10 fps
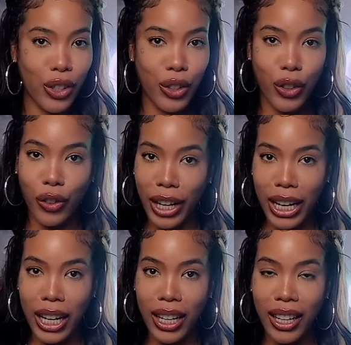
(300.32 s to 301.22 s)

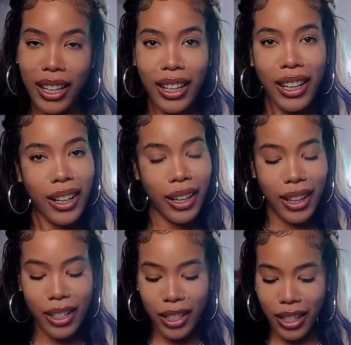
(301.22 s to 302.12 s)
screen.
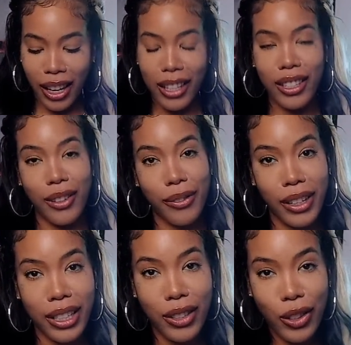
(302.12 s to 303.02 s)
And let's just get into the
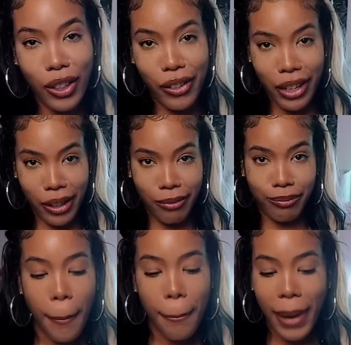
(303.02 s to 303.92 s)
first story.
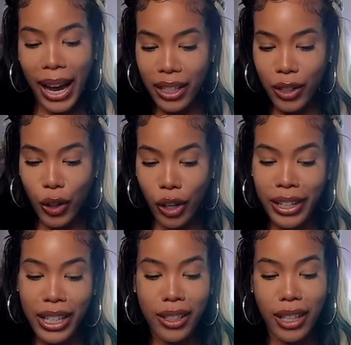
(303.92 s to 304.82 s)
My story is